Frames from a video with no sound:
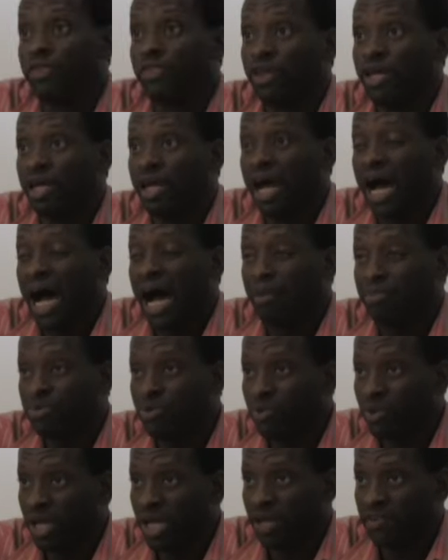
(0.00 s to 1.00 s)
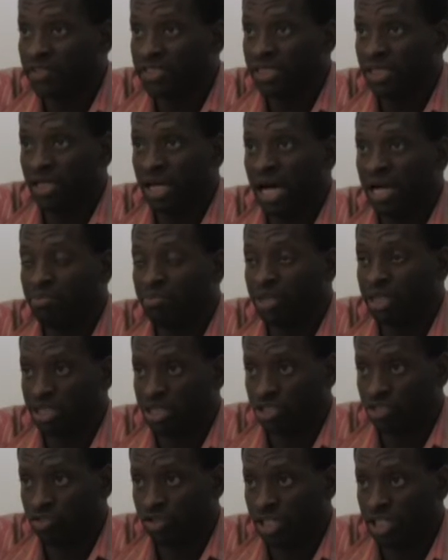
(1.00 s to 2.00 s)
The APNU AFC
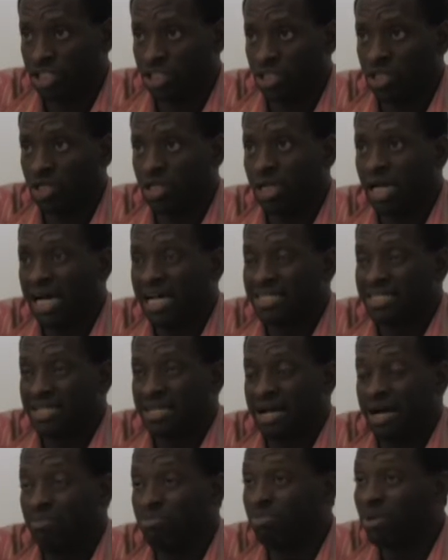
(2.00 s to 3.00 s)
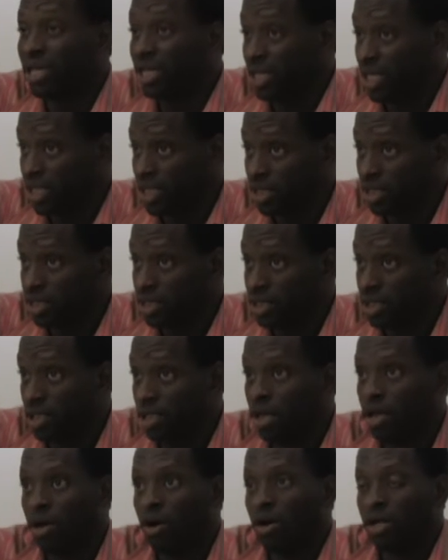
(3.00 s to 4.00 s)
administration has campaigned
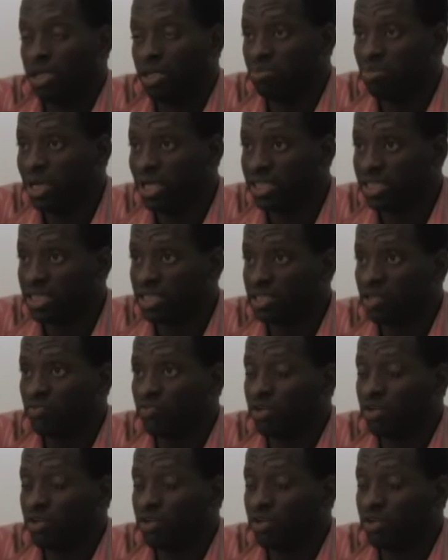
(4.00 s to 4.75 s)
on the basis of